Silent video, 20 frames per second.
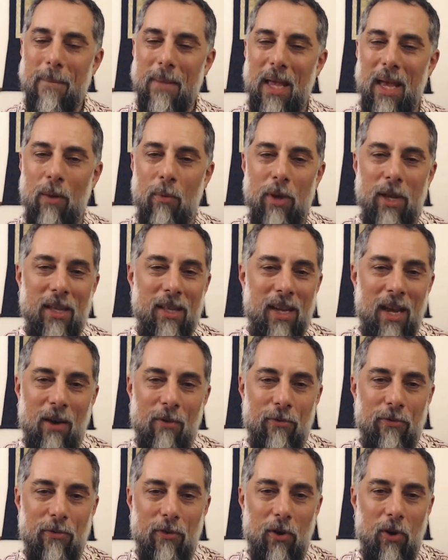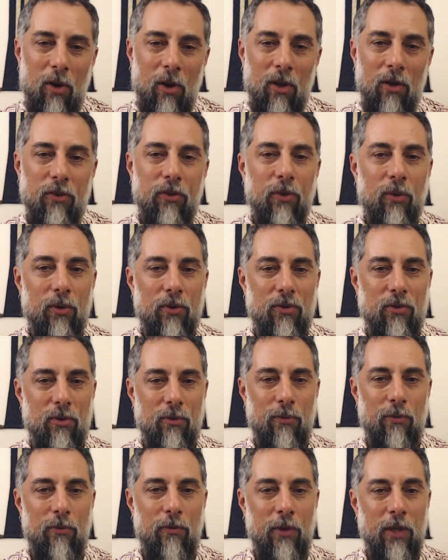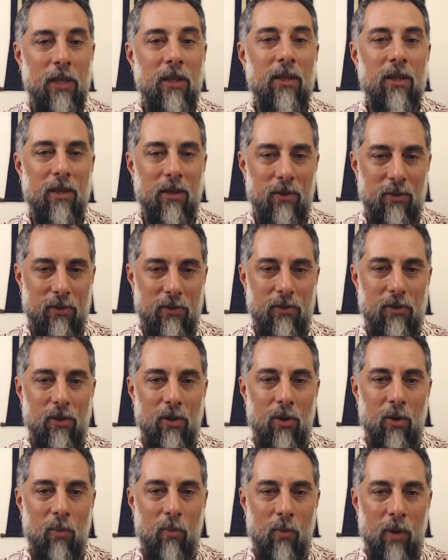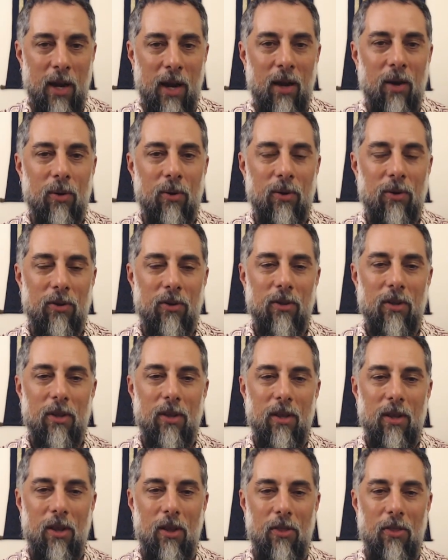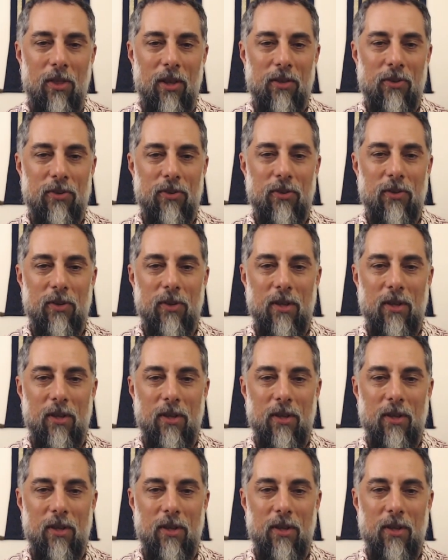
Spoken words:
we can have all sorts of feelings around this